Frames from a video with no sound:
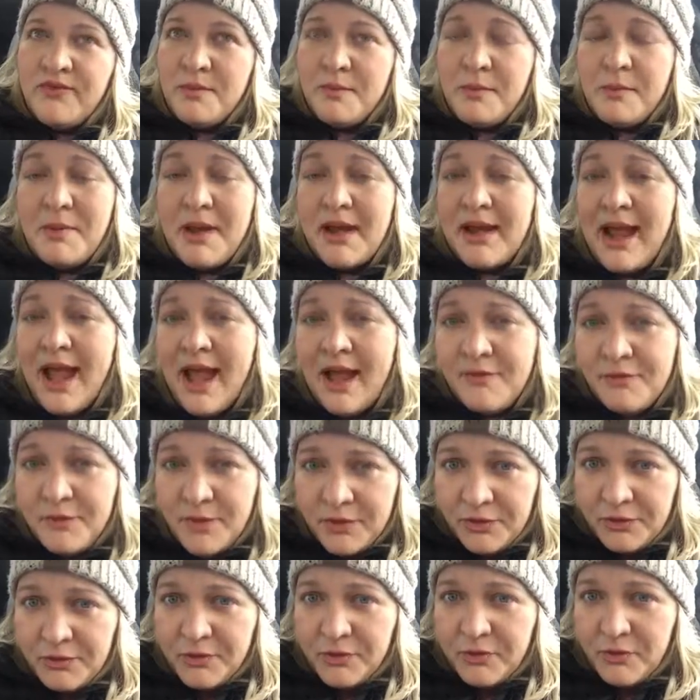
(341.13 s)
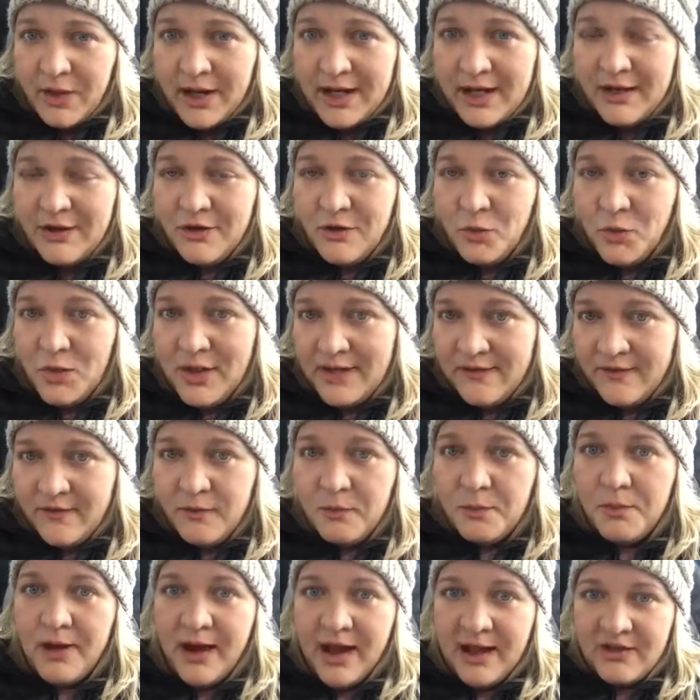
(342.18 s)
about halfway through grading your week
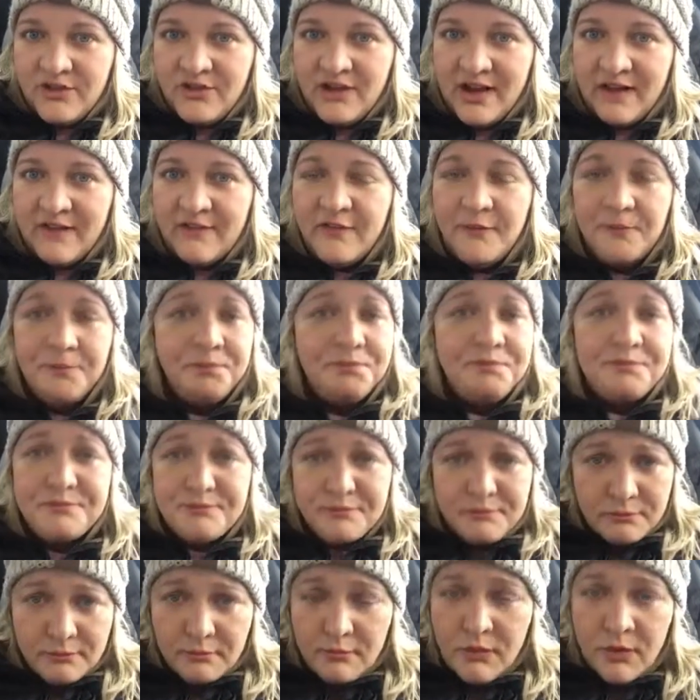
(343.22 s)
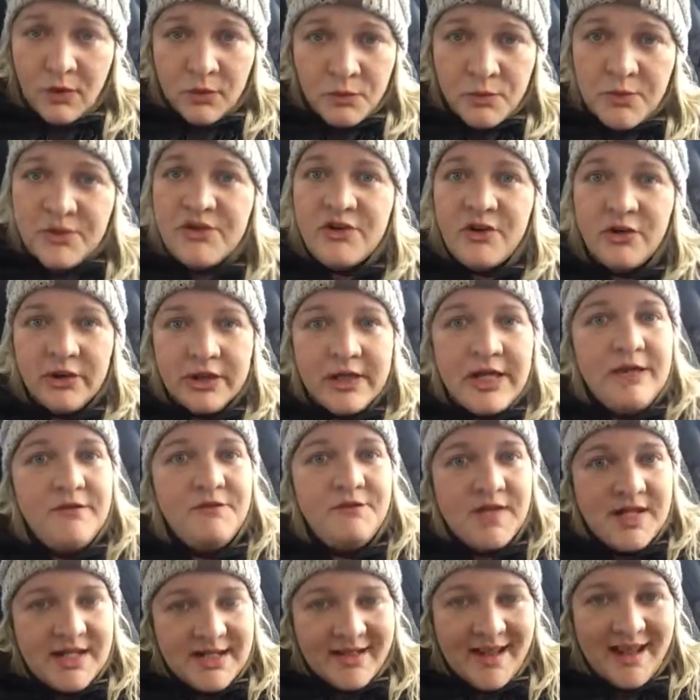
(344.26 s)
2 projects, which are looking
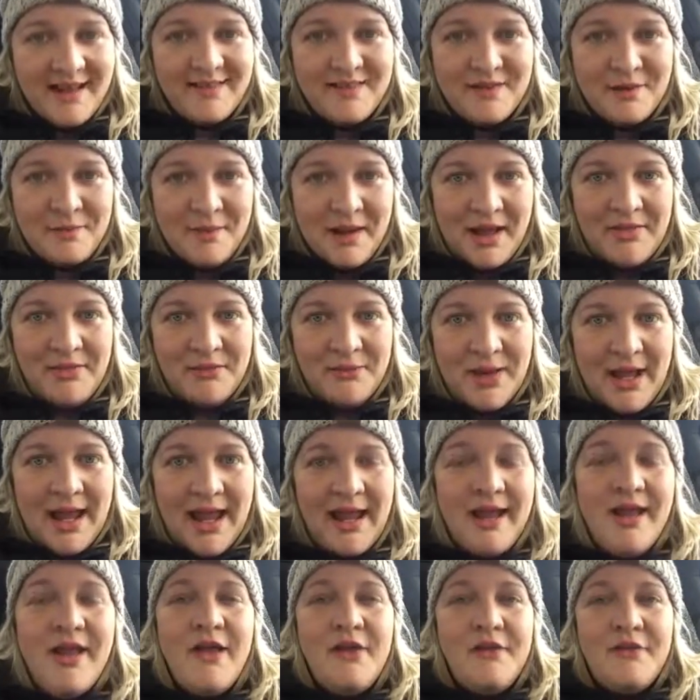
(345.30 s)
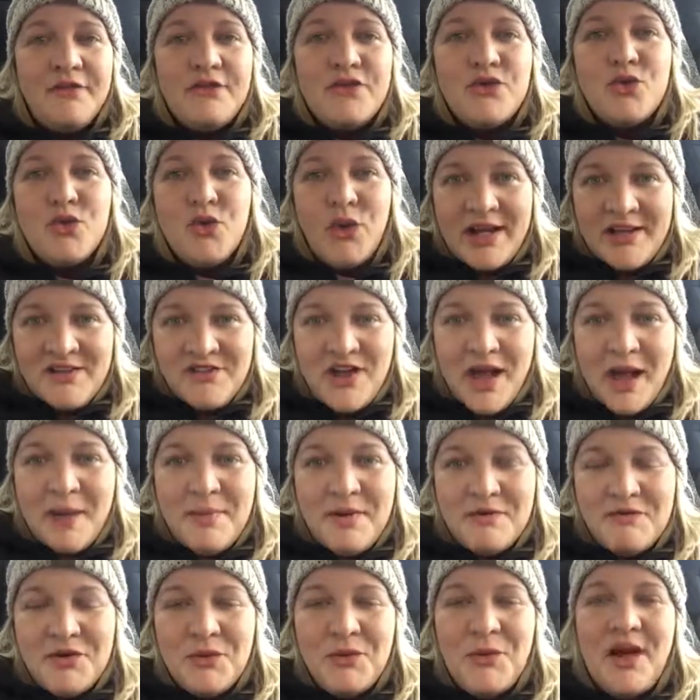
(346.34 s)
fantastic, by the way. So great
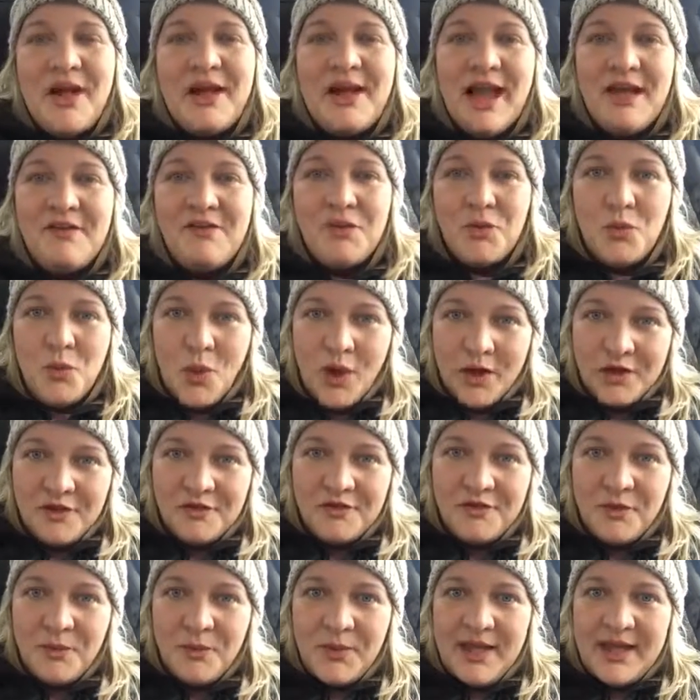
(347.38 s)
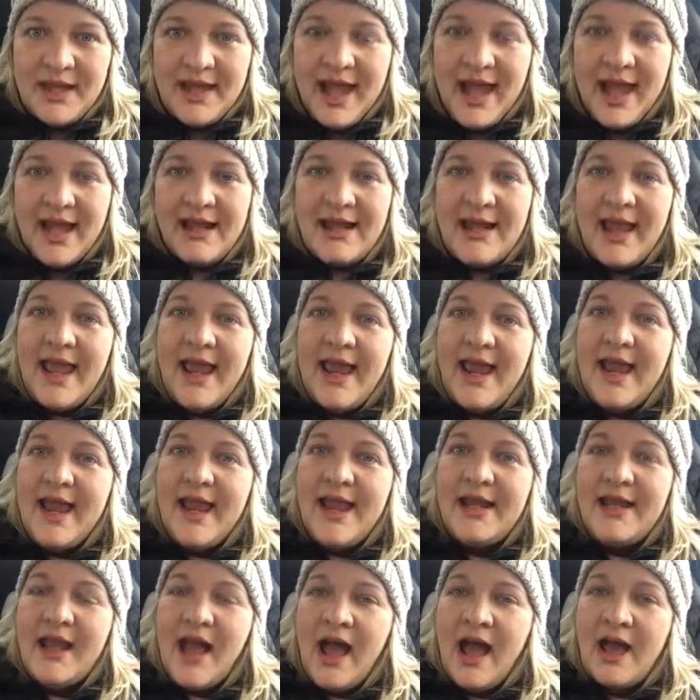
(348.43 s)
job, everyone. Have a wonderful weekend,
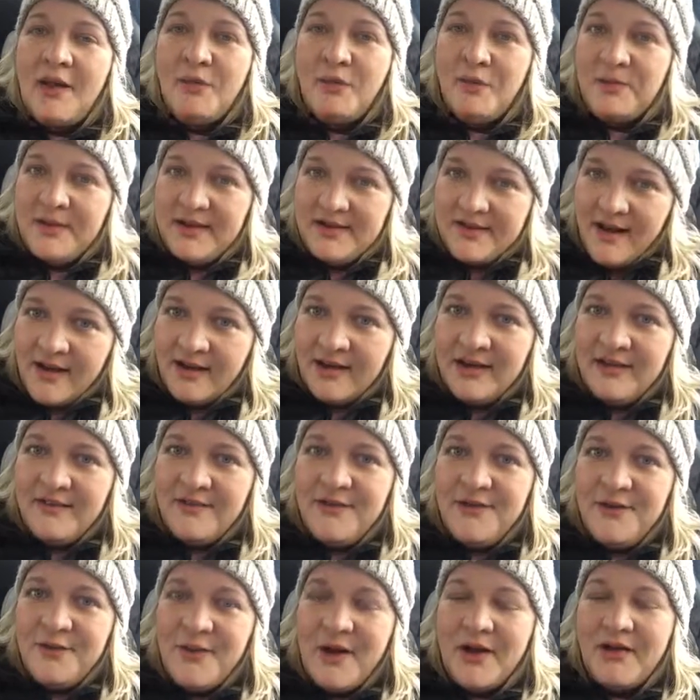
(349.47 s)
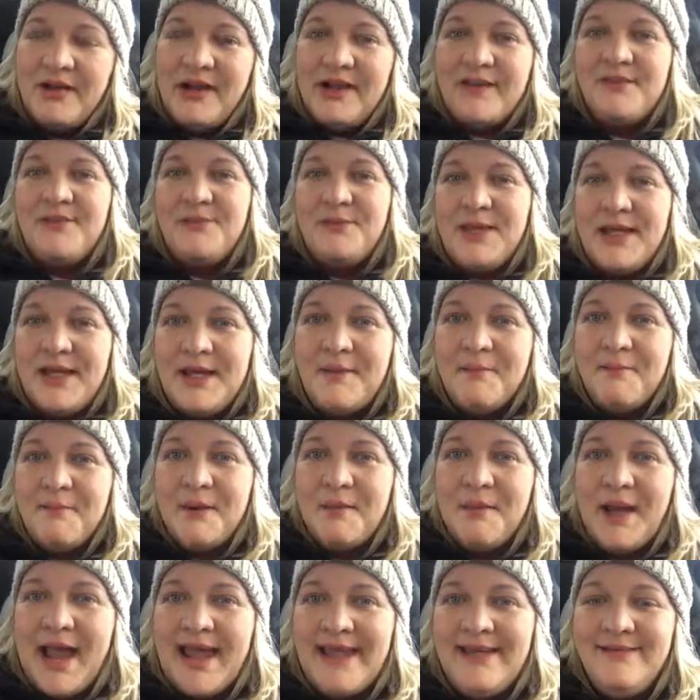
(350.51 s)
and I will be talking to you all next week.
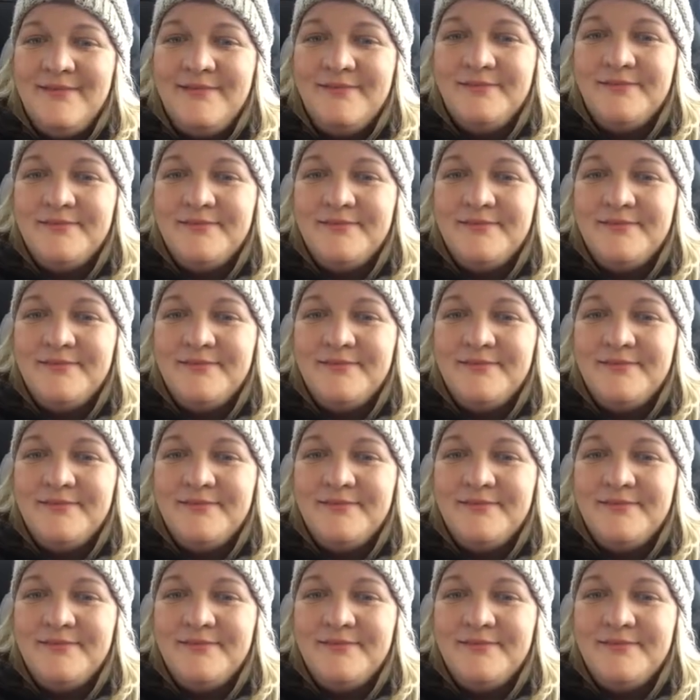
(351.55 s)
Bye-bye.